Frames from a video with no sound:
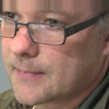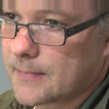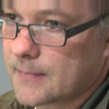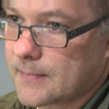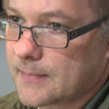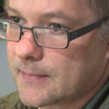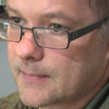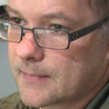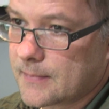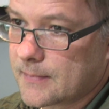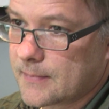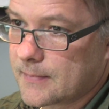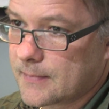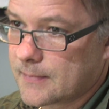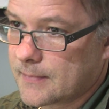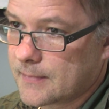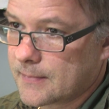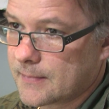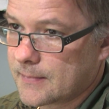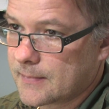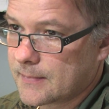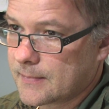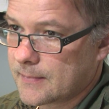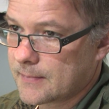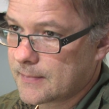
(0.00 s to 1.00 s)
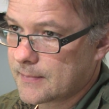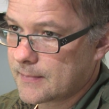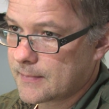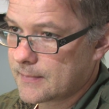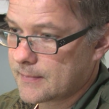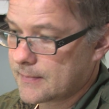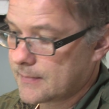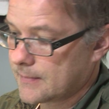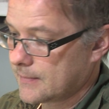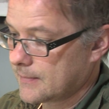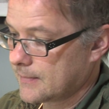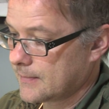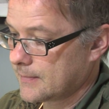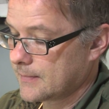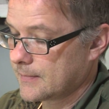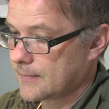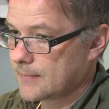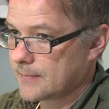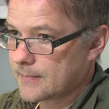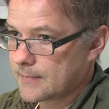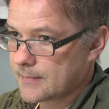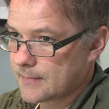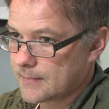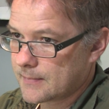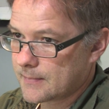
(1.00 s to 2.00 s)
a 3D form and
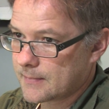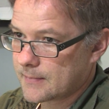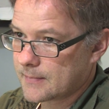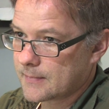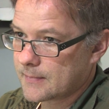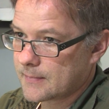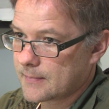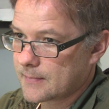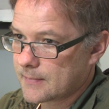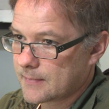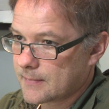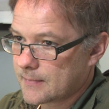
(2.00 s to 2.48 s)
print out.